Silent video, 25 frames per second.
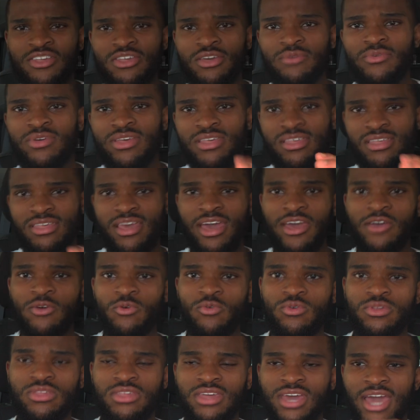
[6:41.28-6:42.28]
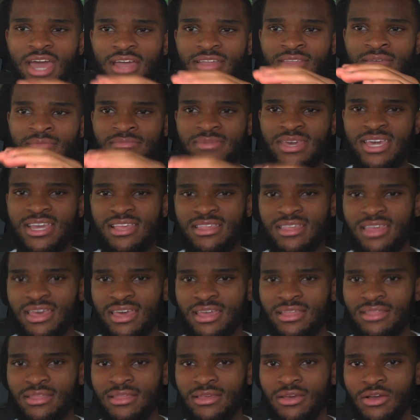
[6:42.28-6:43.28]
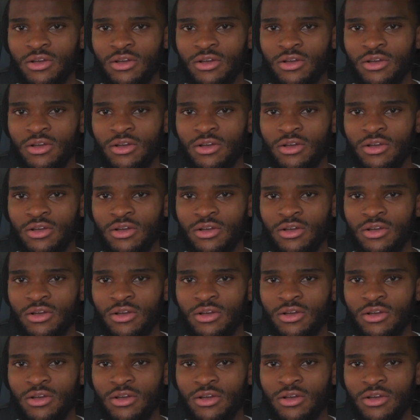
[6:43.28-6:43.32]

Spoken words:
so it's sales to get the meeting,